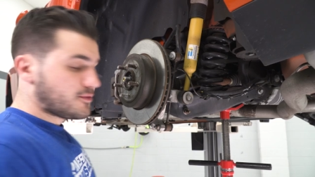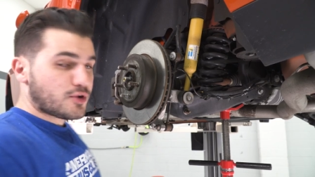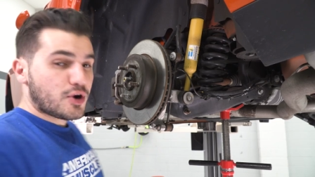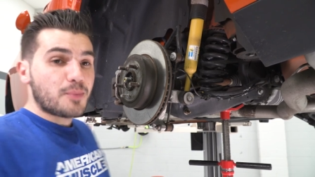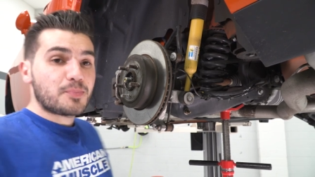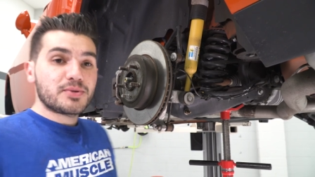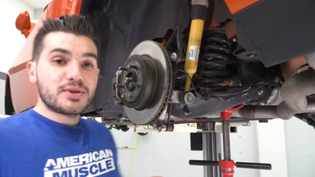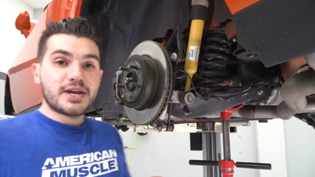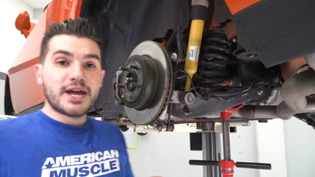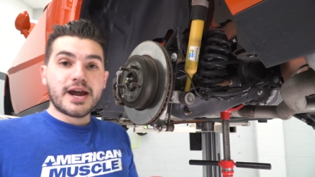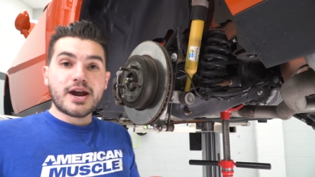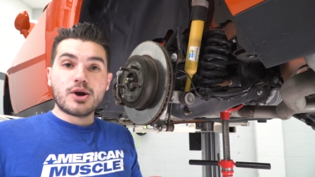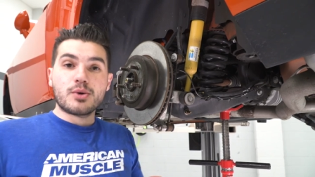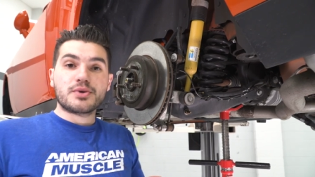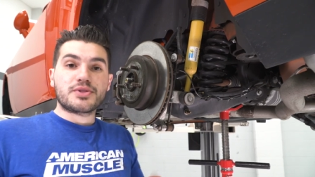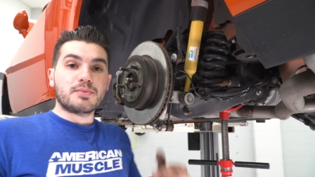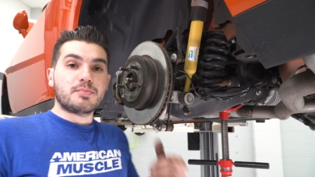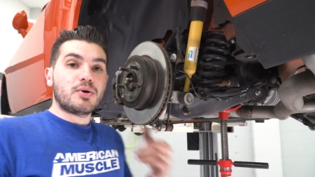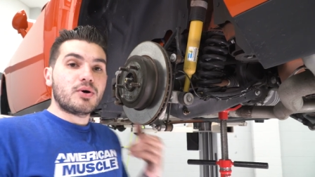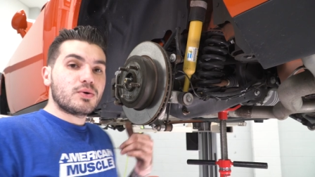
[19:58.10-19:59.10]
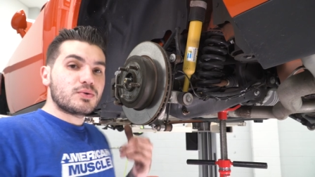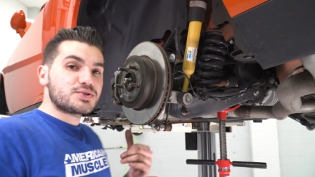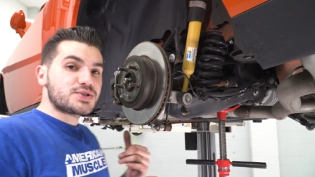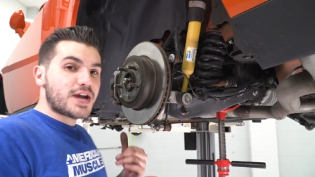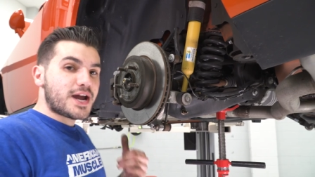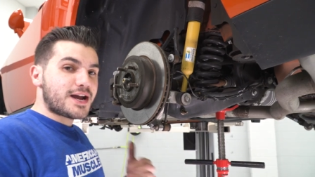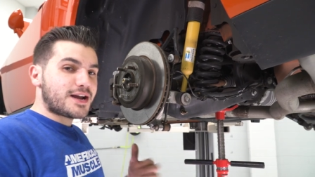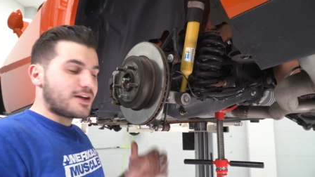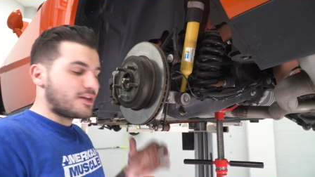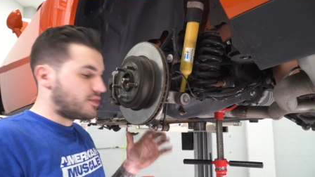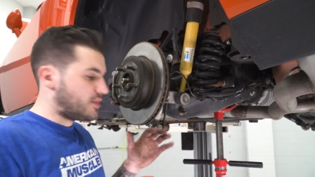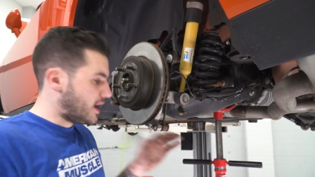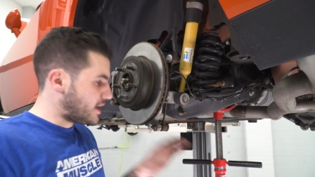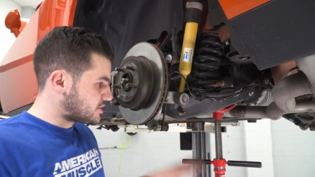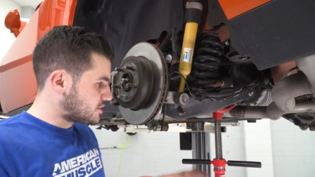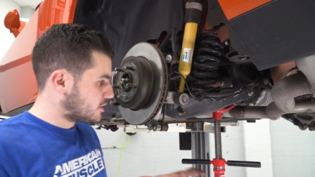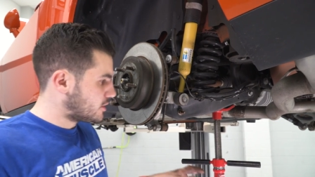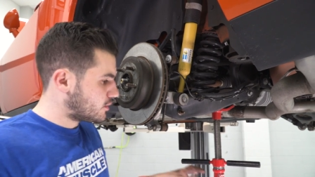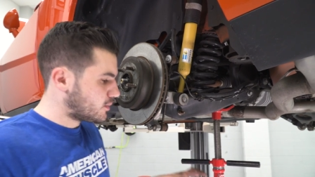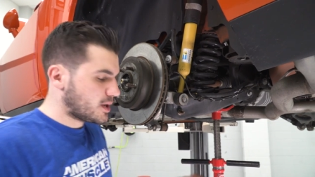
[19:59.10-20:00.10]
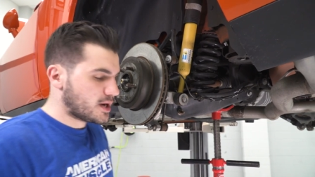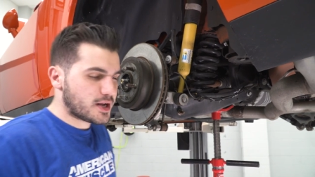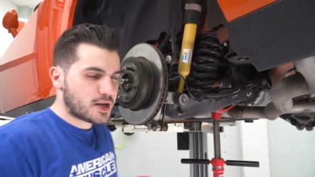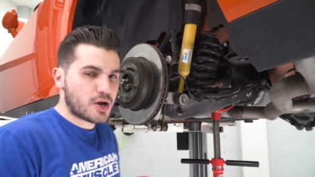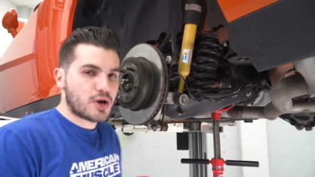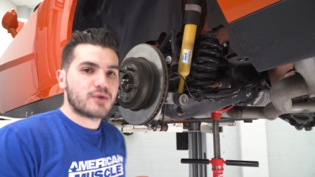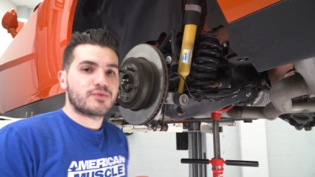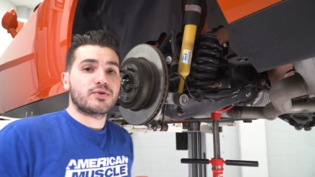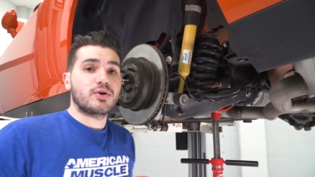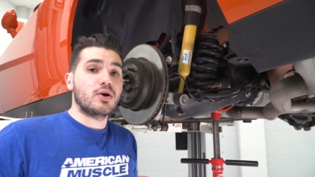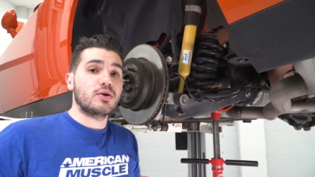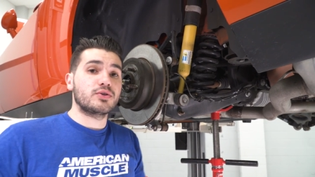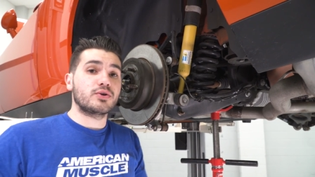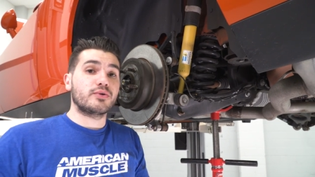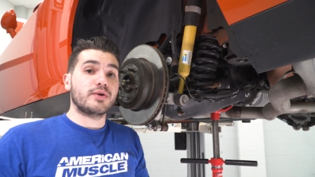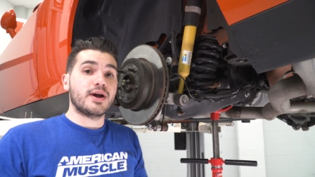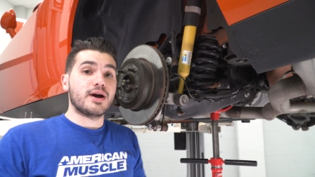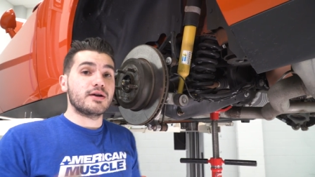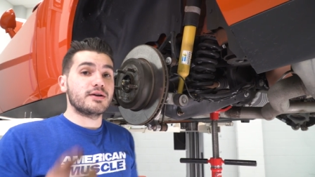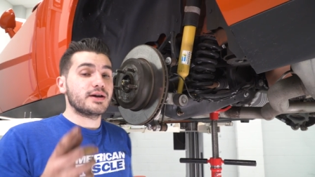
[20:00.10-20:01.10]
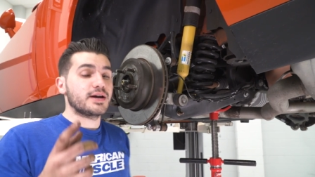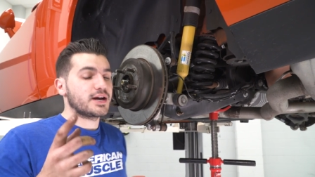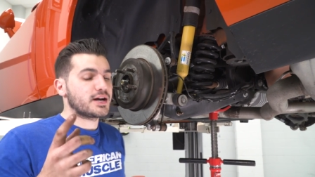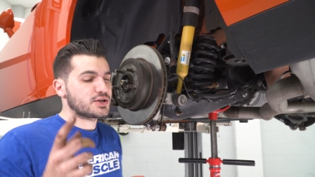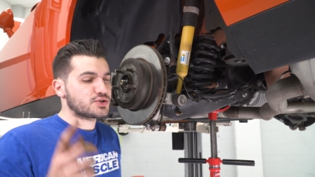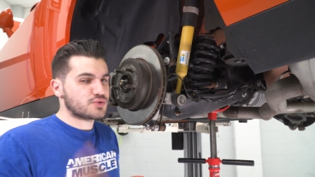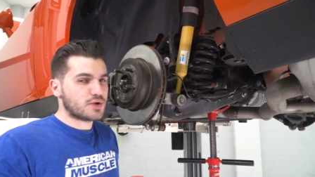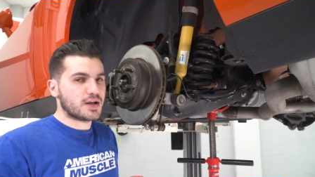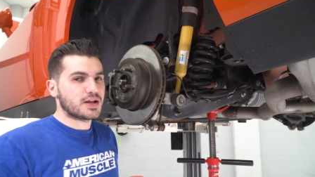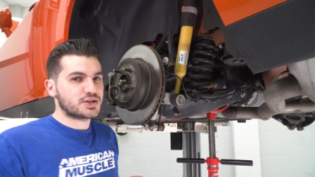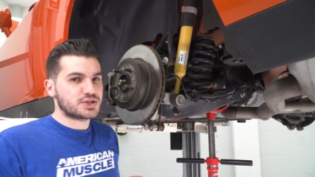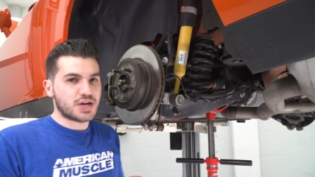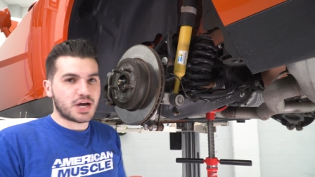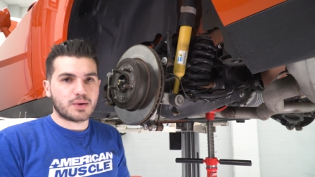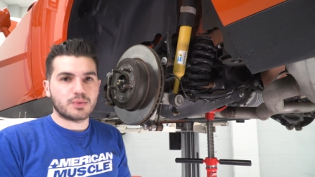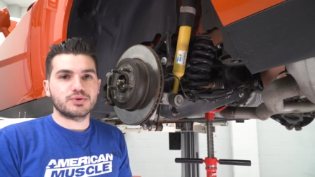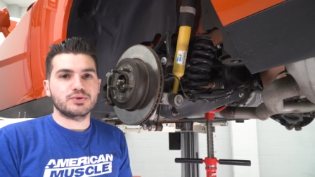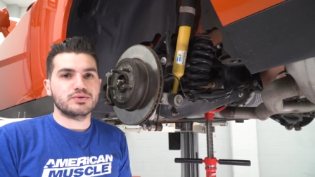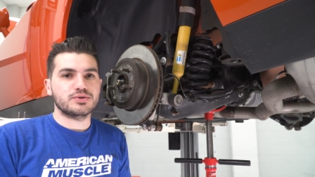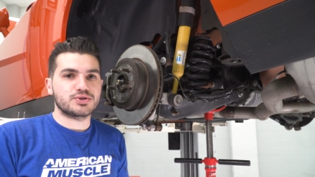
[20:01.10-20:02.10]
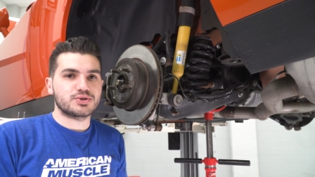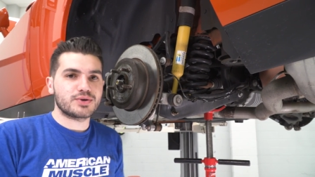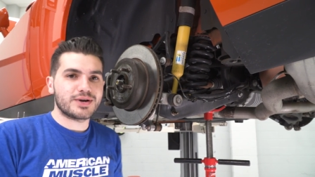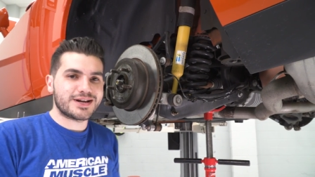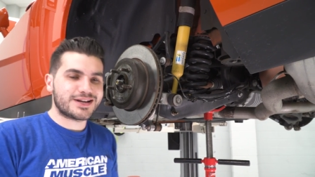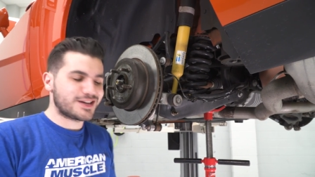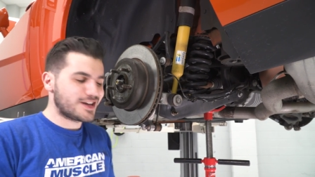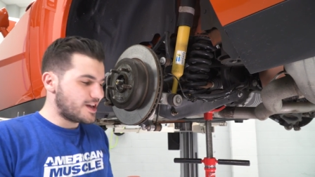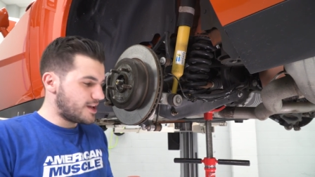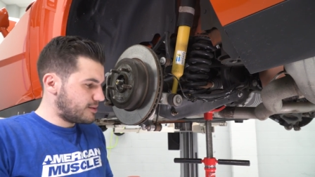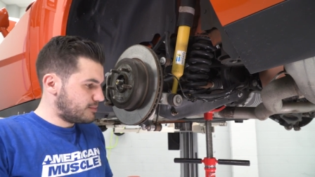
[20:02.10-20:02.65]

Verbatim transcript: If you're up in the air with a pole jack, that's a good way to go. If you're on the ground, a hydraulic jack will do the trick.